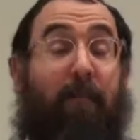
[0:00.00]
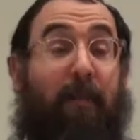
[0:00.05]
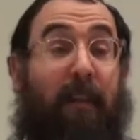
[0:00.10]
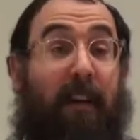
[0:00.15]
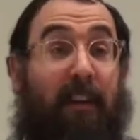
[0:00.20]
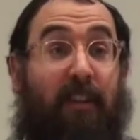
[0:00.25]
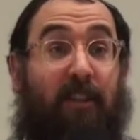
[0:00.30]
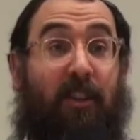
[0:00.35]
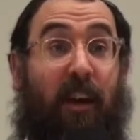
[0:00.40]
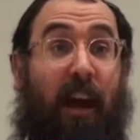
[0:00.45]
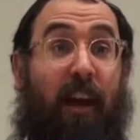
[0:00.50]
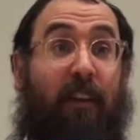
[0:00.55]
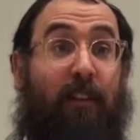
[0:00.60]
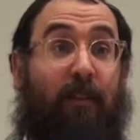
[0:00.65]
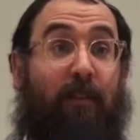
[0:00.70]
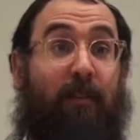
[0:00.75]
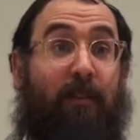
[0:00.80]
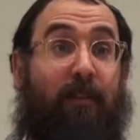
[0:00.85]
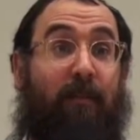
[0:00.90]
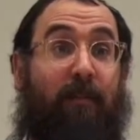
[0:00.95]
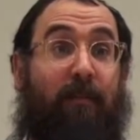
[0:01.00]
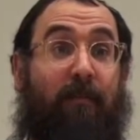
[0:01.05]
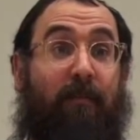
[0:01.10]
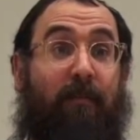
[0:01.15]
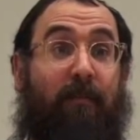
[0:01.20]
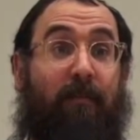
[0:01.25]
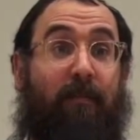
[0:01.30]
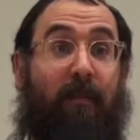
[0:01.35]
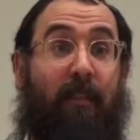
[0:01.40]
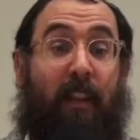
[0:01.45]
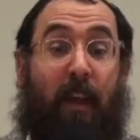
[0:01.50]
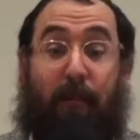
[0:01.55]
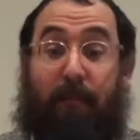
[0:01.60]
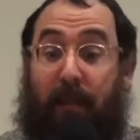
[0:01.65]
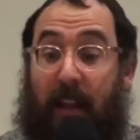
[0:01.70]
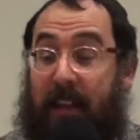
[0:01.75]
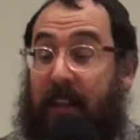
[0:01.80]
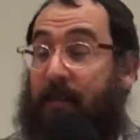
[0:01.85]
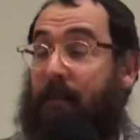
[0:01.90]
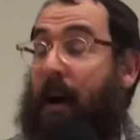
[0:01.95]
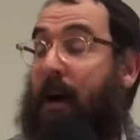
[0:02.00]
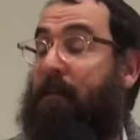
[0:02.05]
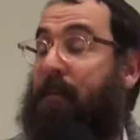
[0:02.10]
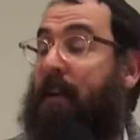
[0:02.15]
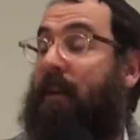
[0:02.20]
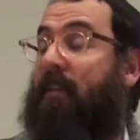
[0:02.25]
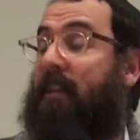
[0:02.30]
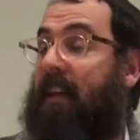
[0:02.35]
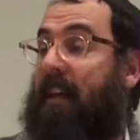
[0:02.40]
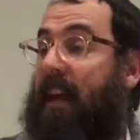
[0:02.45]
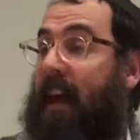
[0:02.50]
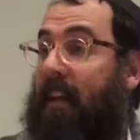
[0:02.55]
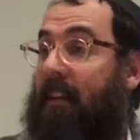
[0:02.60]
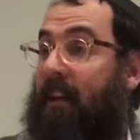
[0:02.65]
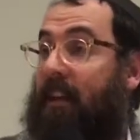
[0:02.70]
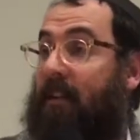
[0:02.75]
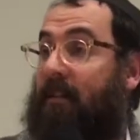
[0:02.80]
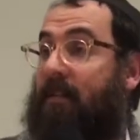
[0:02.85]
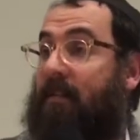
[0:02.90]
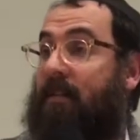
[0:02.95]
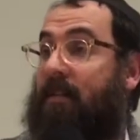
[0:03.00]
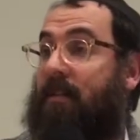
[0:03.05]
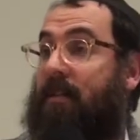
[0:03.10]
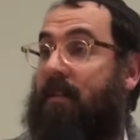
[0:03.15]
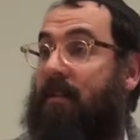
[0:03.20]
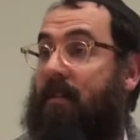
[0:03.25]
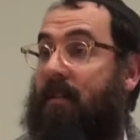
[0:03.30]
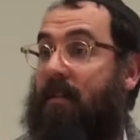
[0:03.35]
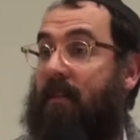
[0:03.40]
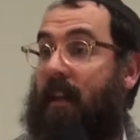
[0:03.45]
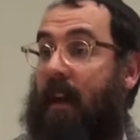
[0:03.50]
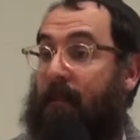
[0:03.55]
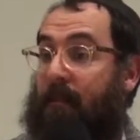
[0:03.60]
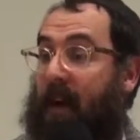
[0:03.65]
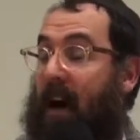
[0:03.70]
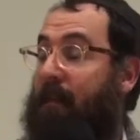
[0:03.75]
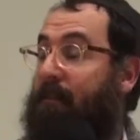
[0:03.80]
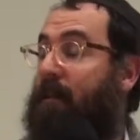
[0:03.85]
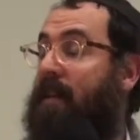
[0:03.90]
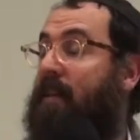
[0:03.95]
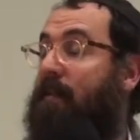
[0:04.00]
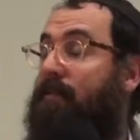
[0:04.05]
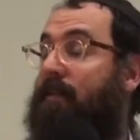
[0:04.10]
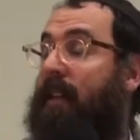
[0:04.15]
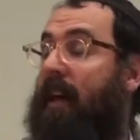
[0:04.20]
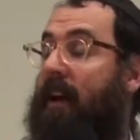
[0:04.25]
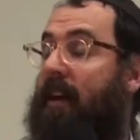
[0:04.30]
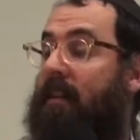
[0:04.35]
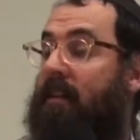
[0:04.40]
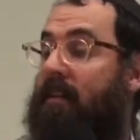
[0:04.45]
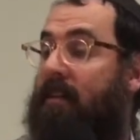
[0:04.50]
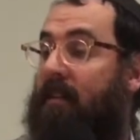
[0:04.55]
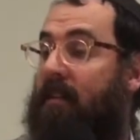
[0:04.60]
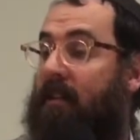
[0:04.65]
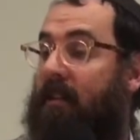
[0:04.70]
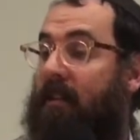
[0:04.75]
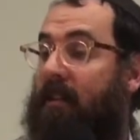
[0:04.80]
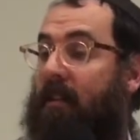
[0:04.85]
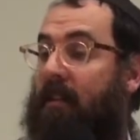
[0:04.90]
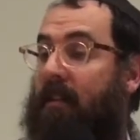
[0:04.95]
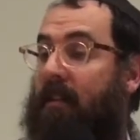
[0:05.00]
might be in jail. Their place might be on the gallows. That might be the place.